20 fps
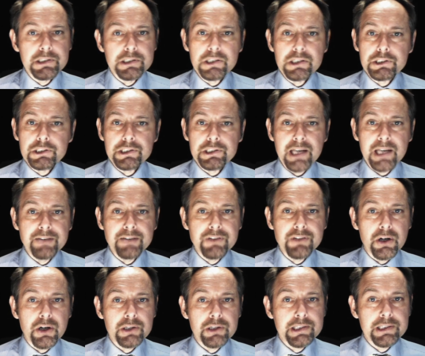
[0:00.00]
such
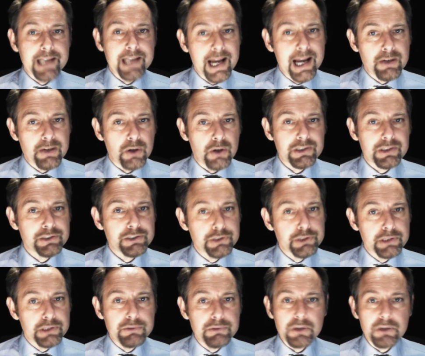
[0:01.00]
safeguards cannot and
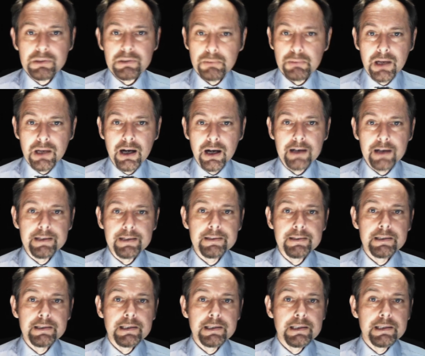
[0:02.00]
do not apply.
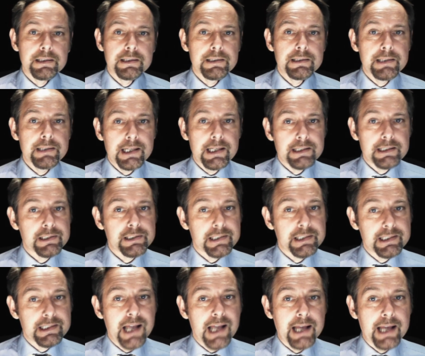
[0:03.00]
Needless to
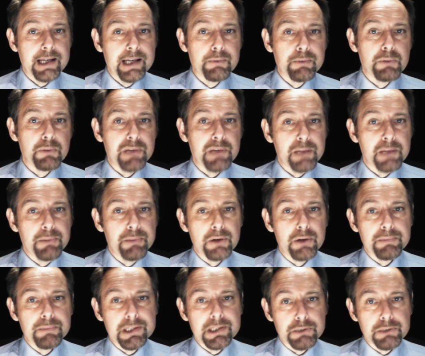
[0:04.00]
say, it will be
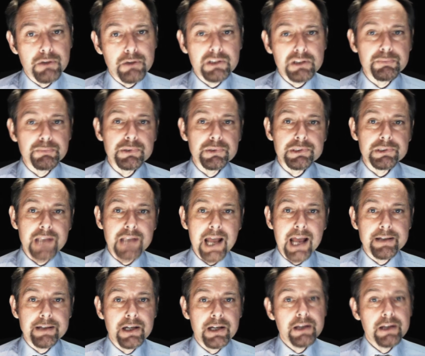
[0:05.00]
upon Mr. Osborne's
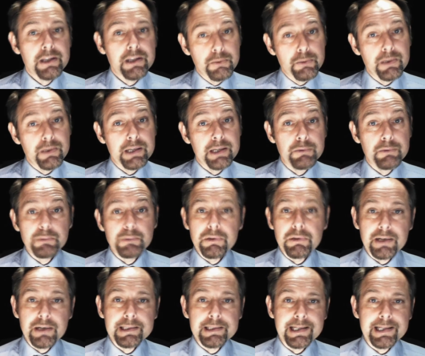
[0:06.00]
head that we will be
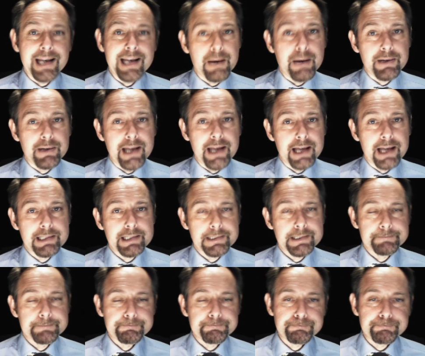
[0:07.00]
resting our case.